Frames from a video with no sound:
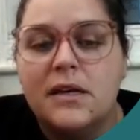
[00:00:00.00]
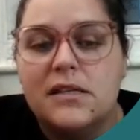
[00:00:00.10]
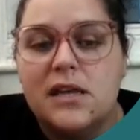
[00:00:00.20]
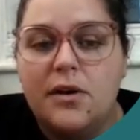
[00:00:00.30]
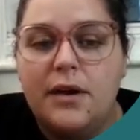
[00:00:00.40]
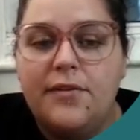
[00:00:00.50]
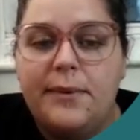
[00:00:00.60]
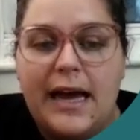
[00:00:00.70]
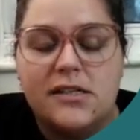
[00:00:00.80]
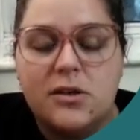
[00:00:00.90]
So if we
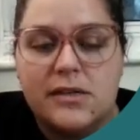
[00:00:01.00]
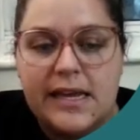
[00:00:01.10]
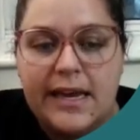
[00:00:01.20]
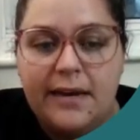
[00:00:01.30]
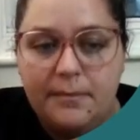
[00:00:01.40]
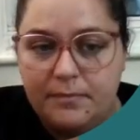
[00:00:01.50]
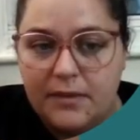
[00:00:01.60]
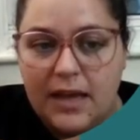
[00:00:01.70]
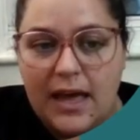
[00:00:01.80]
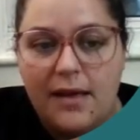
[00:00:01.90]
had dogs in
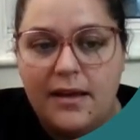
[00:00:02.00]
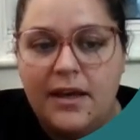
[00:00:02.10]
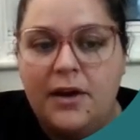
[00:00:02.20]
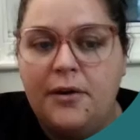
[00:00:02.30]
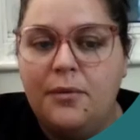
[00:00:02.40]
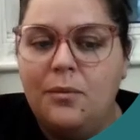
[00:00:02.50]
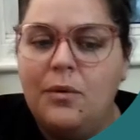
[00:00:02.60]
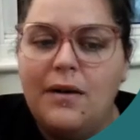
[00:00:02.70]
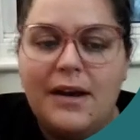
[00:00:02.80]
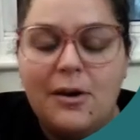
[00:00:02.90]
that, you know,
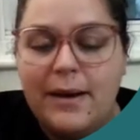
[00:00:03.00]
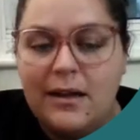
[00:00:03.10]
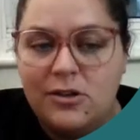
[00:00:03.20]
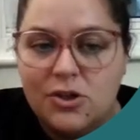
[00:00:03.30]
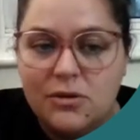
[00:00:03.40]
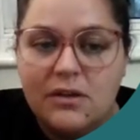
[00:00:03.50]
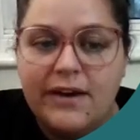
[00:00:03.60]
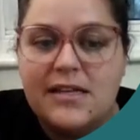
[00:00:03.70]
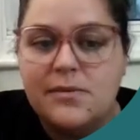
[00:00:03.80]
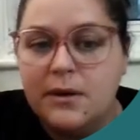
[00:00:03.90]
were a little bit unsure at the
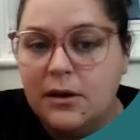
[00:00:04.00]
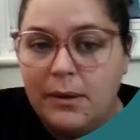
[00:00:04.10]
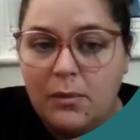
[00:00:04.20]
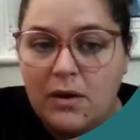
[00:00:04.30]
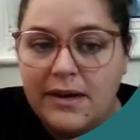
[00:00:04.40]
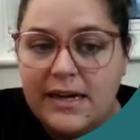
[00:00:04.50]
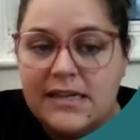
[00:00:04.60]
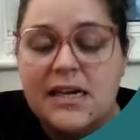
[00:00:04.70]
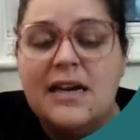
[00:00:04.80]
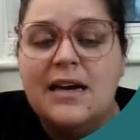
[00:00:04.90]
vets, were a little bit worried
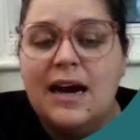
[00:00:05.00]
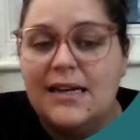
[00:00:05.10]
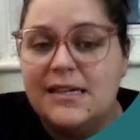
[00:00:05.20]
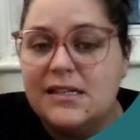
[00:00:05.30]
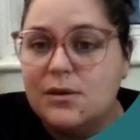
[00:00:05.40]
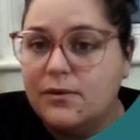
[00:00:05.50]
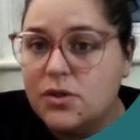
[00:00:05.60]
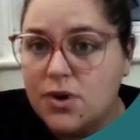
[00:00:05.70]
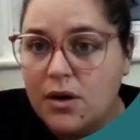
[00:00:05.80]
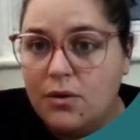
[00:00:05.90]
and did sort of
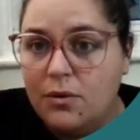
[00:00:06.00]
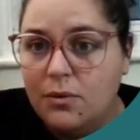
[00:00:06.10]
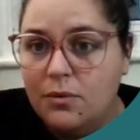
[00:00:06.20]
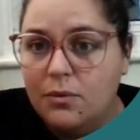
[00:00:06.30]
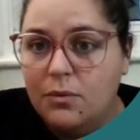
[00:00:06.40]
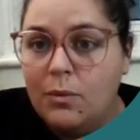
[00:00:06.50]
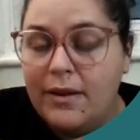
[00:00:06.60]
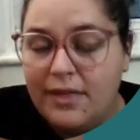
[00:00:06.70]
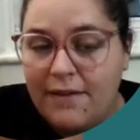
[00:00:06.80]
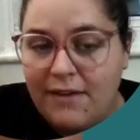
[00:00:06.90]
struggle
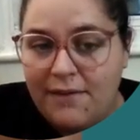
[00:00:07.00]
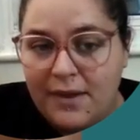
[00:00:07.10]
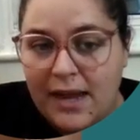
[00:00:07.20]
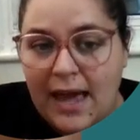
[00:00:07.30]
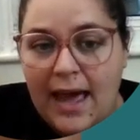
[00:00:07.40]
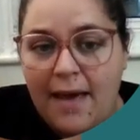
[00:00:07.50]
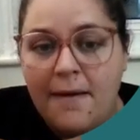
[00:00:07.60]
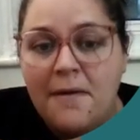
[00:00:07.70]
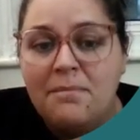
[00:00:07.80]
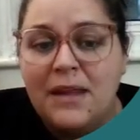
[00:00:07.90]
with their veterinary care,
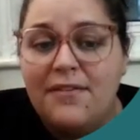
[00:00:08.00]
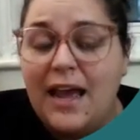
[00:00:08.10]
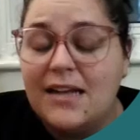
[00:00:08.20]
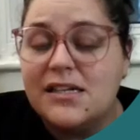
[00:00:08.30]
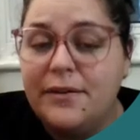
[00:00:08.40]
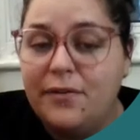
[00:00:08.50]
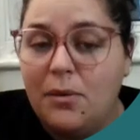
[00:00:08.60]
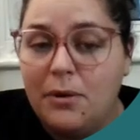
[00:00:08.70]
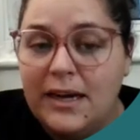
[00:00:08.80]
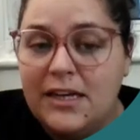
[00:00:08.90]
if they had to go for
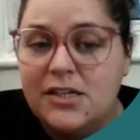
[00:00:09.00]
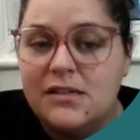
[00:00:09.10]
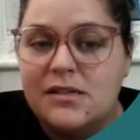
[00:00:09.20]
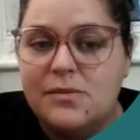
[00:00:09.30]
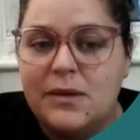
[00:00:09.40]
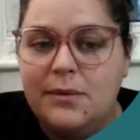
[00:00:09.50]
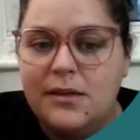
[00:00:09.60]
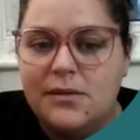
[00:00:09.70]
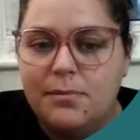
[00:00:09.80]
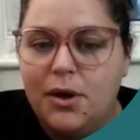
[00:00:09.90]
operations, we
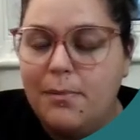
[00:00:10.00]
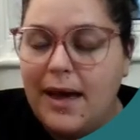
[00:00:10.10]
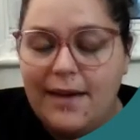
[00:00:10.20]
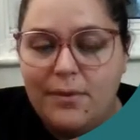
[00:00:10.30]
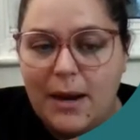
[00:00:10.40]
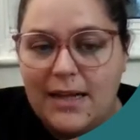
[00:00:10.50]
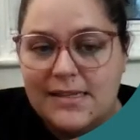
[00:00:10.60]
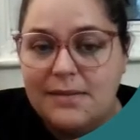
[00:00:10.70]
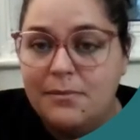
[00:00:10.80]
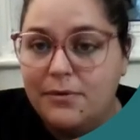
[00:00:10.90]
would put behaviour plans
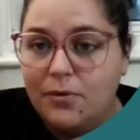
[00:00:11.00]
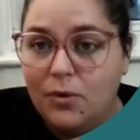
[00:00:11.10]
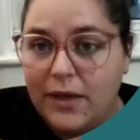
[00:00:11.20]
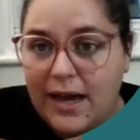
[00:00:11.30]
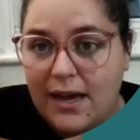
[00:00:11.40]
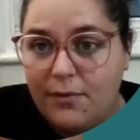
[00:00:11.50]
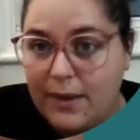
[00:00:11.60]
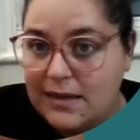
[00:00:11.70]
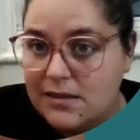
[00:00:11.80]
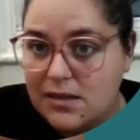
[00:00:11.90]
in before that if we
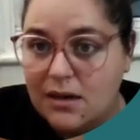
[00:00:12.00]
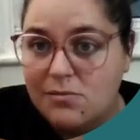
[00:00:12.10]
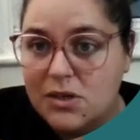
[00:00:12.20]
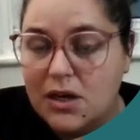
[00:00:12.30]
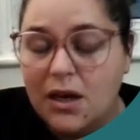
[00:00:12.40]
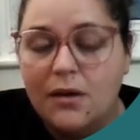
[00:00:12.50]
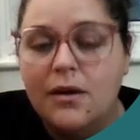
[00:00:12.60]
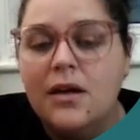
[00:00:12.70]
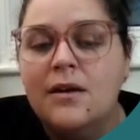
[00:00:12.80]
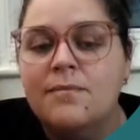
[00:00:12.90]
had the time
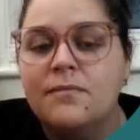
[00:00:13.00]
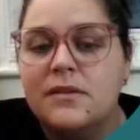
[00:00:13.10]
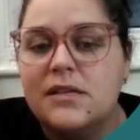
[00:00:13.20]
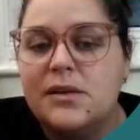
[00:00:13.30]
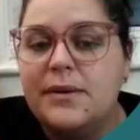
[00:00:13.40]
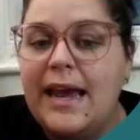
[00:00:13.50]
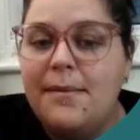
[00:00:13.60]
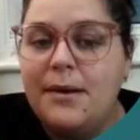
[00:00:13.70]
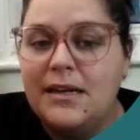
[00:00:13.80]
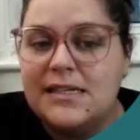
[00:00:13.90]
to
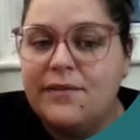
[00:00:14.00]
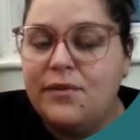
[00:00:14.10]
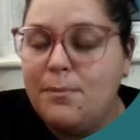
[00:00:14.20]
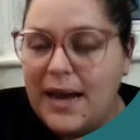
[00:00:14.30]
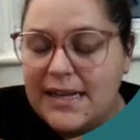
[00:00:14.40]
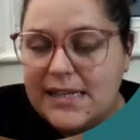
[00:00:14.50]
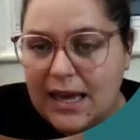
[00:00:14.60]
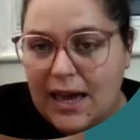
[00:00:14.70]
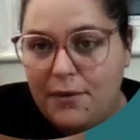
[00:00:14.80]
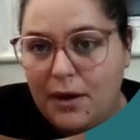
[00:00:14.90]
enable us to give them better
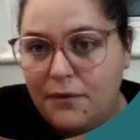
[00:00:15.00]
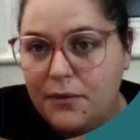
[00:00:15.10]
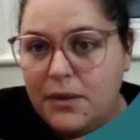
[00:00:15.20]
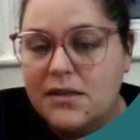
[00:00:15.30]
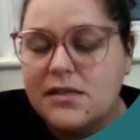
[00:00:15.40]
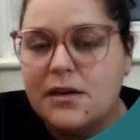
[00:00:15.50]
care afterwards.